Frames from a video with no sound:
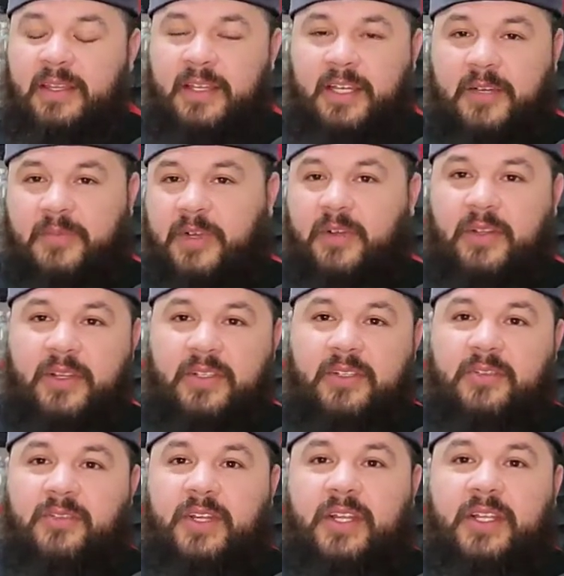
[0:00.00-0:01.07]
I'll
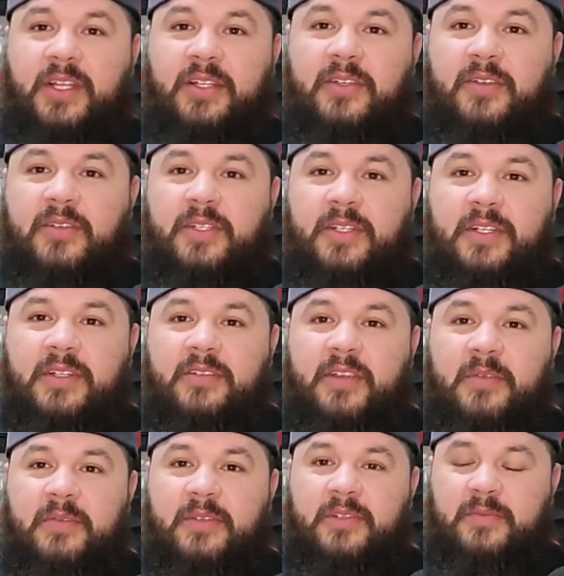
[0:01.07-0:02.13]
also try to link those in the
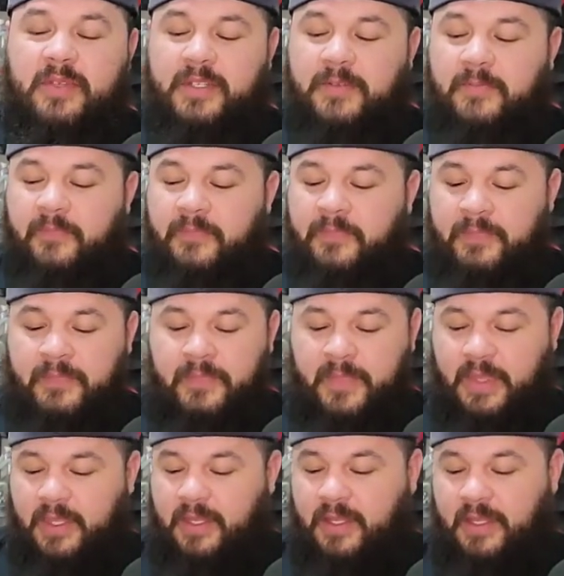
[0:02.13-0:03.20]
description as well.
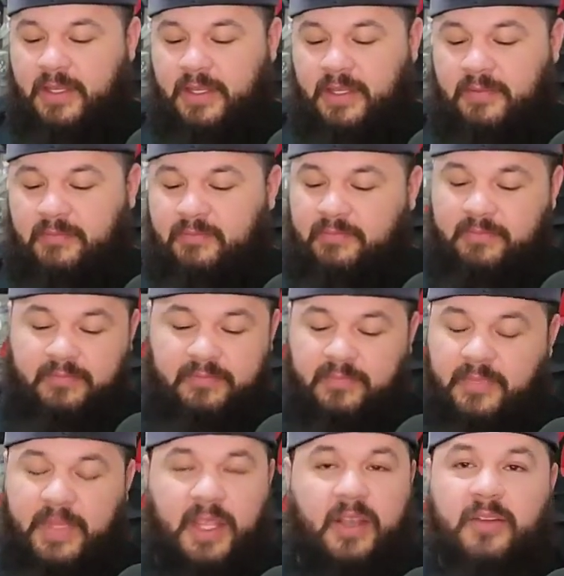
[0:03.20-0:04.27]
Oh
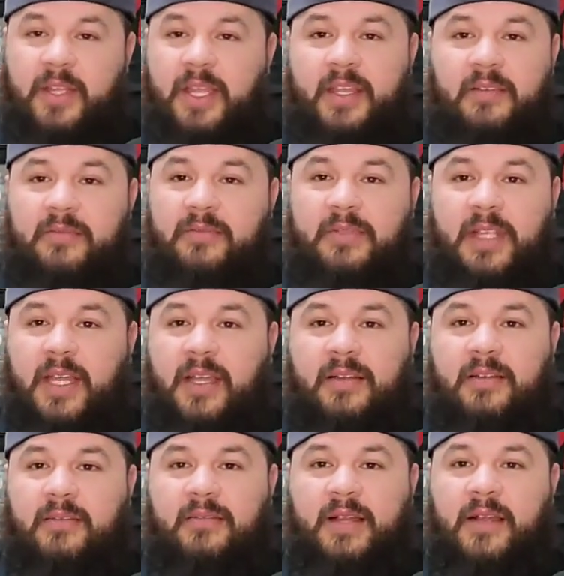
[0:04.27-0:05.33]
yeah,
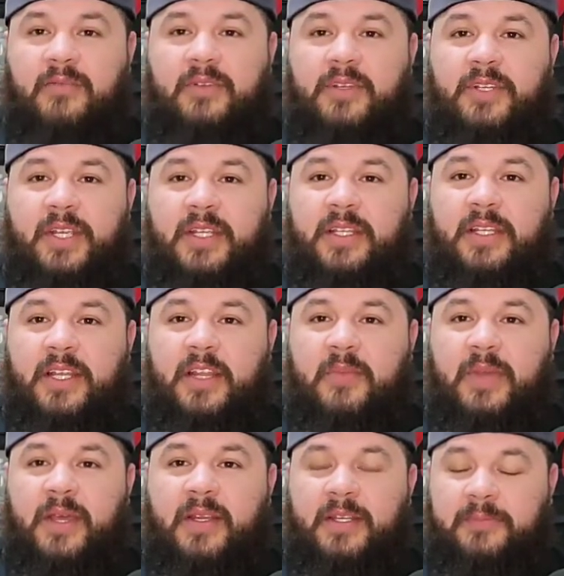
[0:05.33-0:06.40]
I wouldn't change a thing
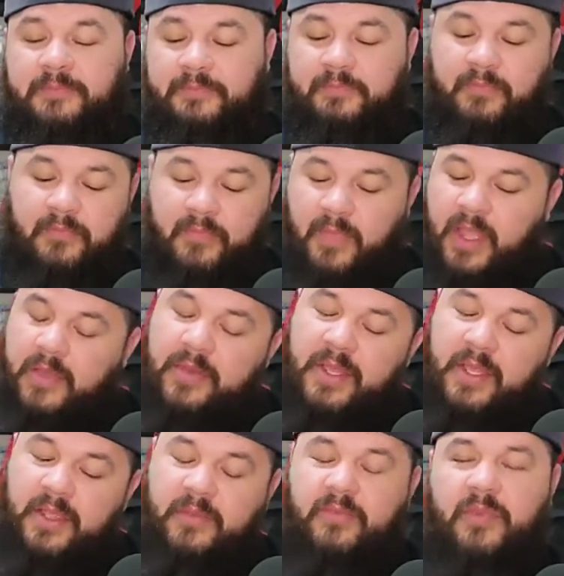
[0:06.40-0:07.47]
about it.
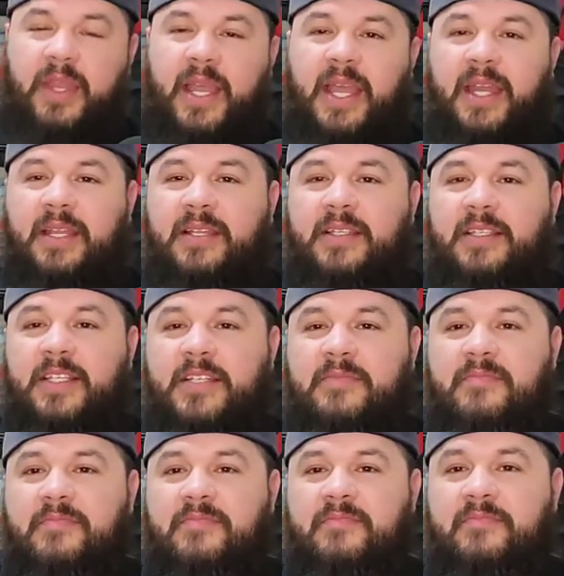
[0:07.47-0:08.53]
Maybe adding
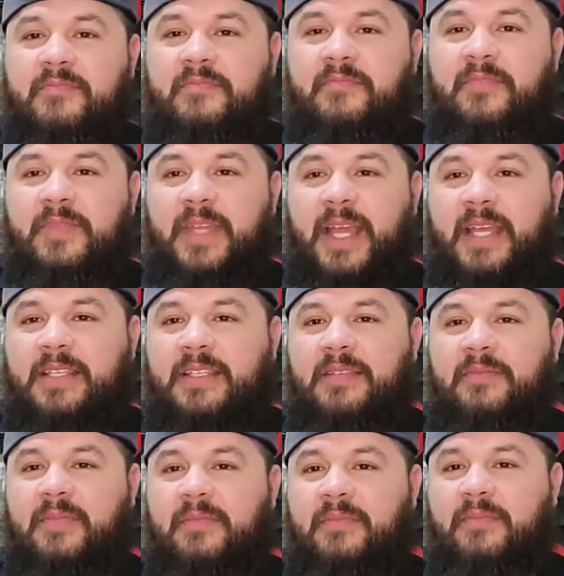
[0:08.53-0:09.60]
some
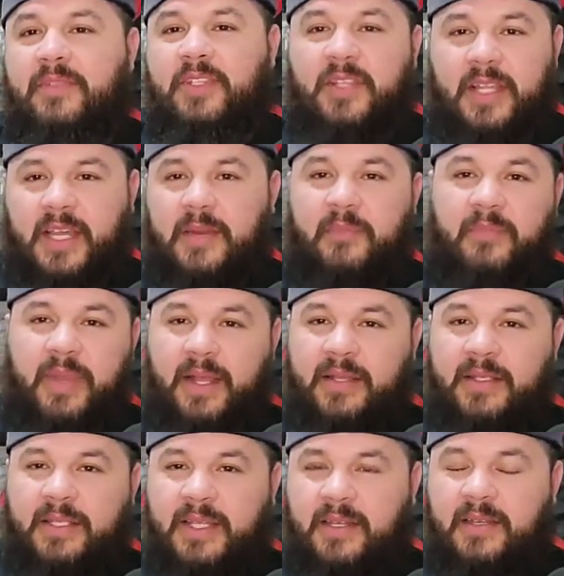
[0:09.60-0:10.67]
acid to kind of
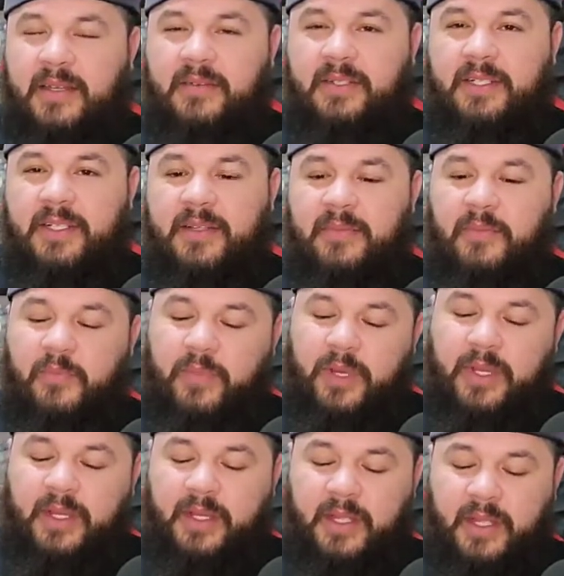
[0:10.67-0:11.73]
balance out everything,
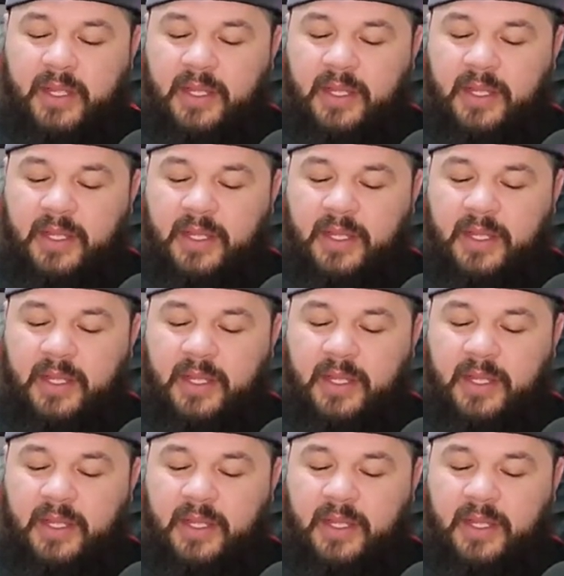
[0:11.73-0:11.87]
but